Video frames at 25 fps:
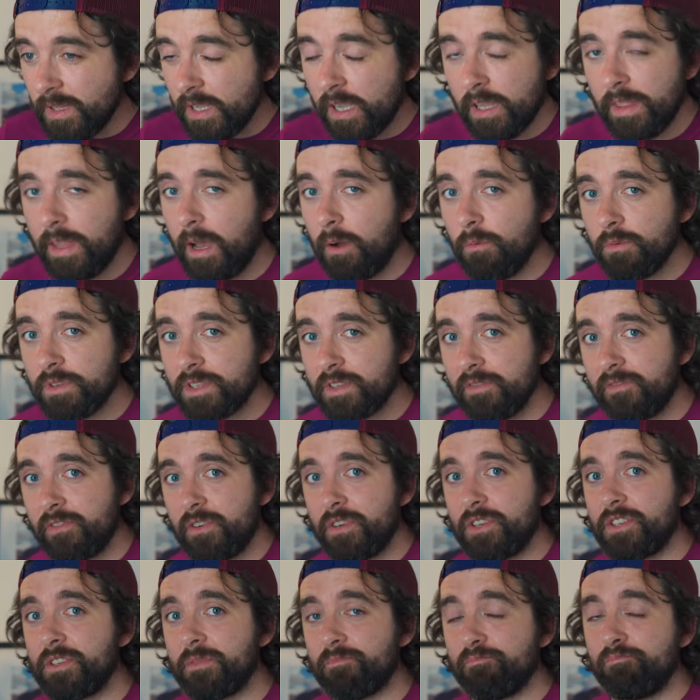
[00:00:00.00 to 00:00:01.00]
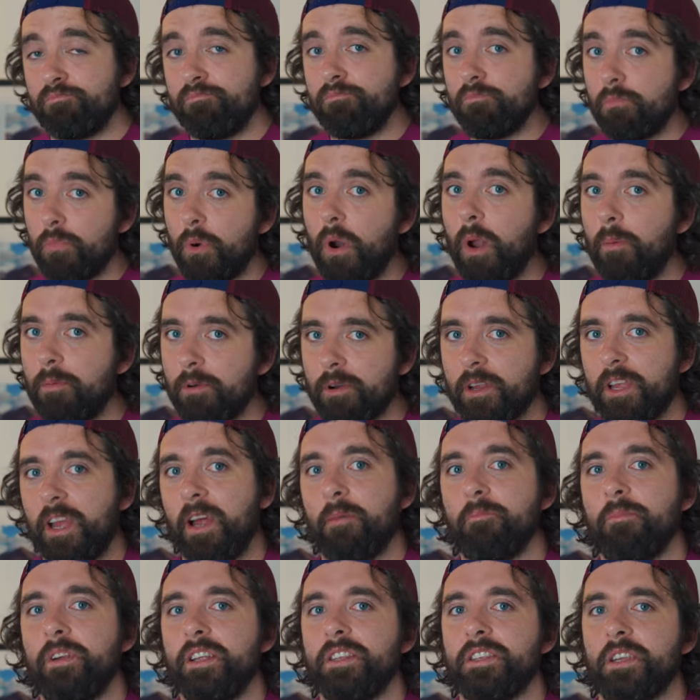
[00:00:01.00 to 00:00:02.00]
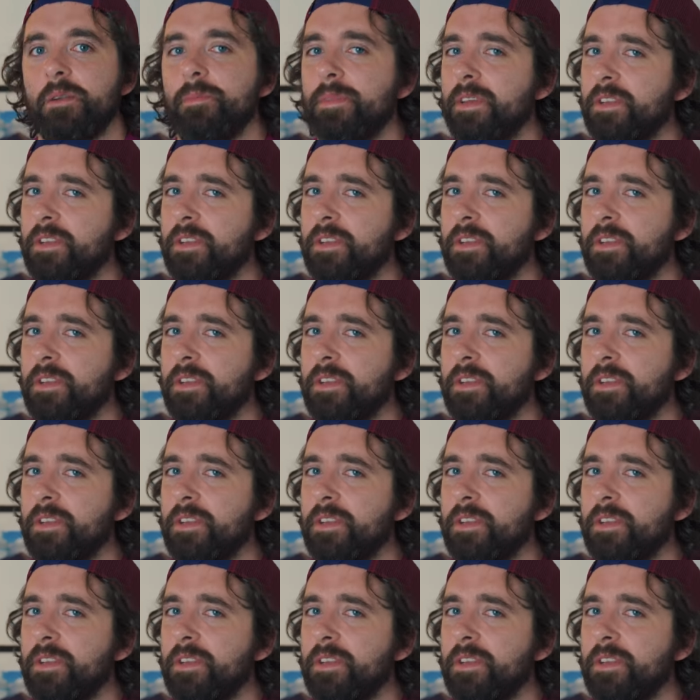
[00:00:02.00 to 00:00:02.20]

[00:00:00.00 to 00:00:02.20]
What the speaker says: And that was the first proper camera I set up.